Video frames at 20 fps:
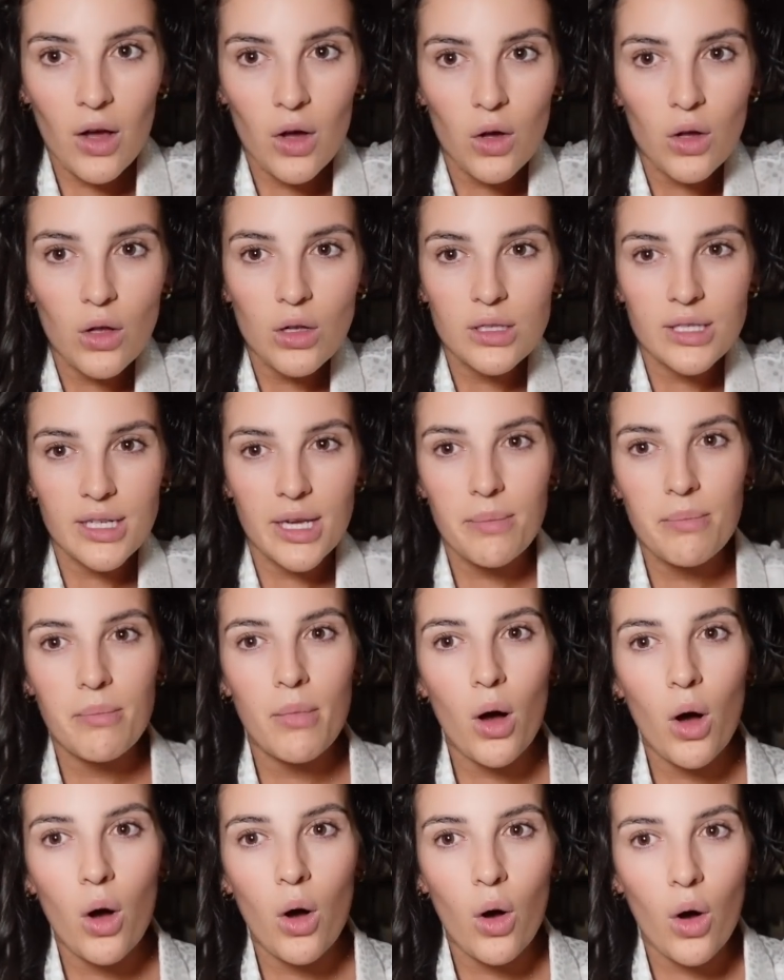hold it
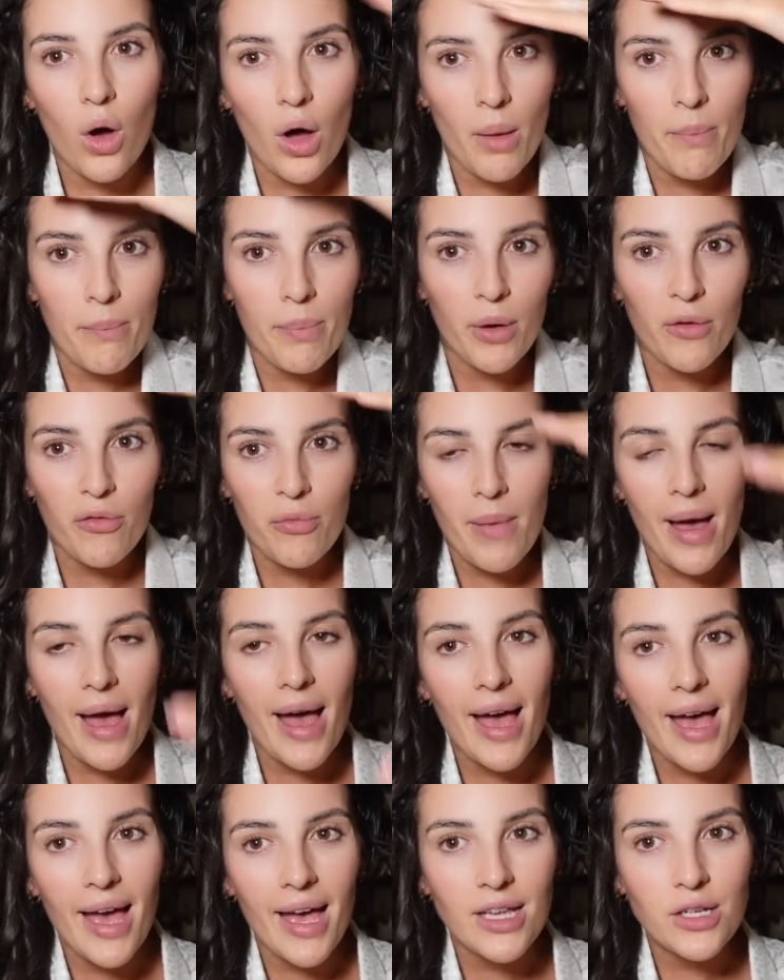more above my
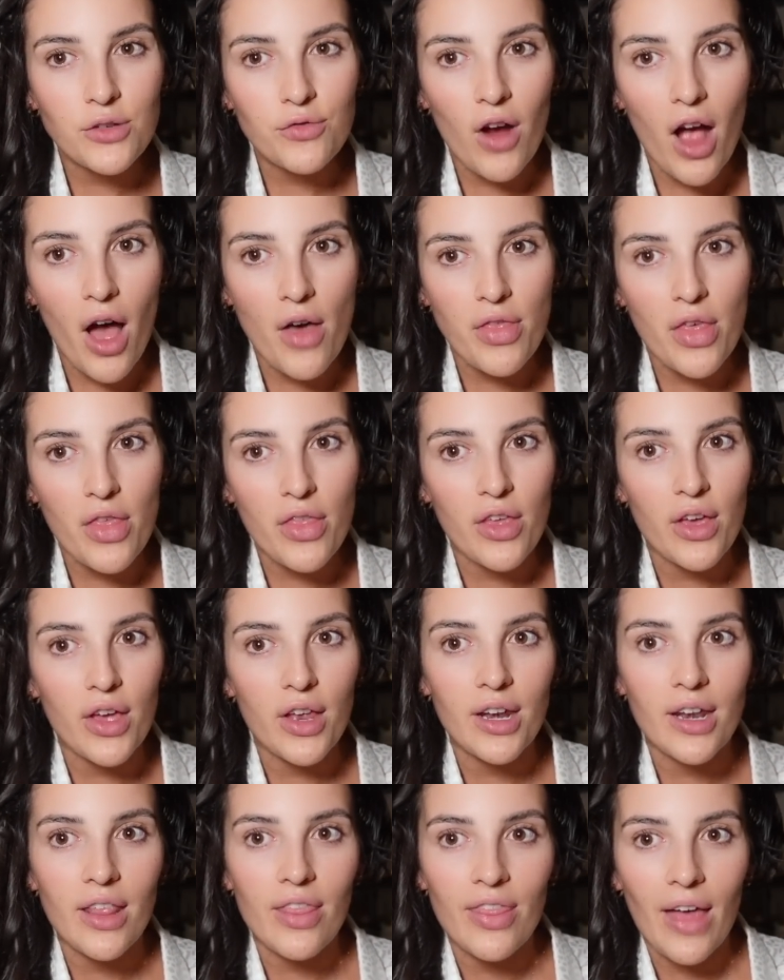head rather than
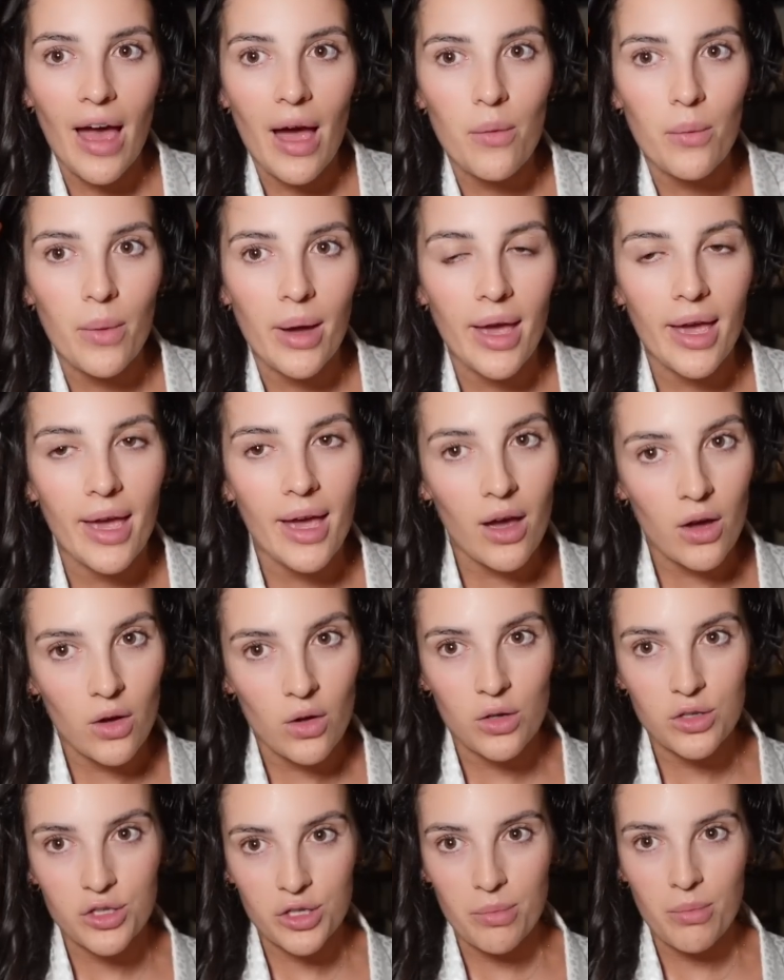that way. I
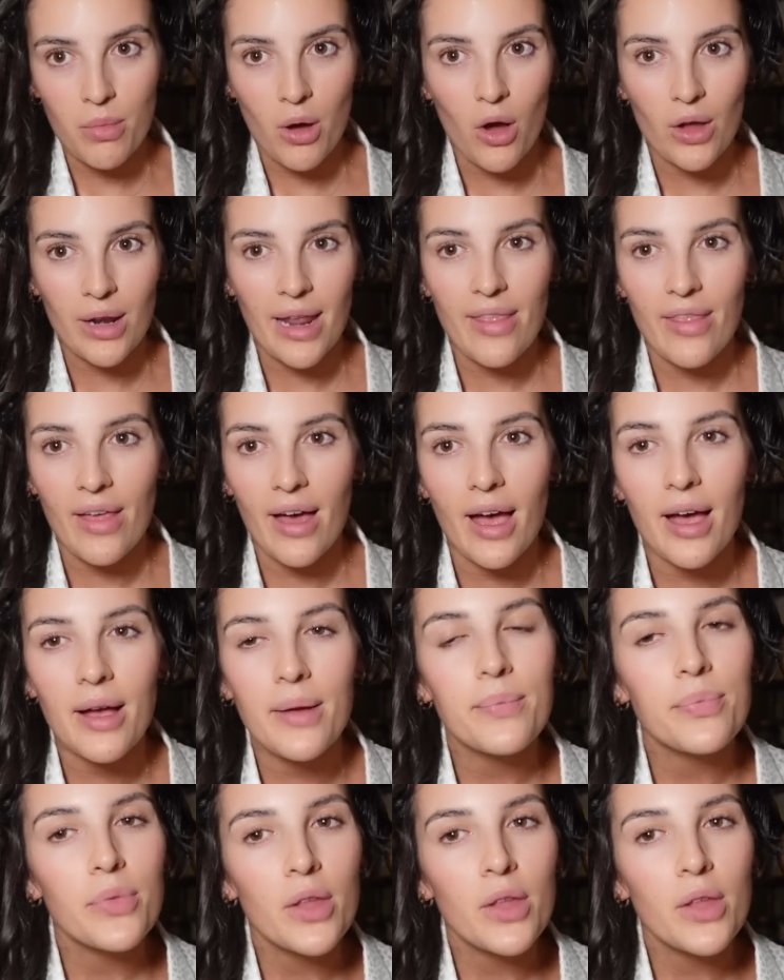hold it more like that.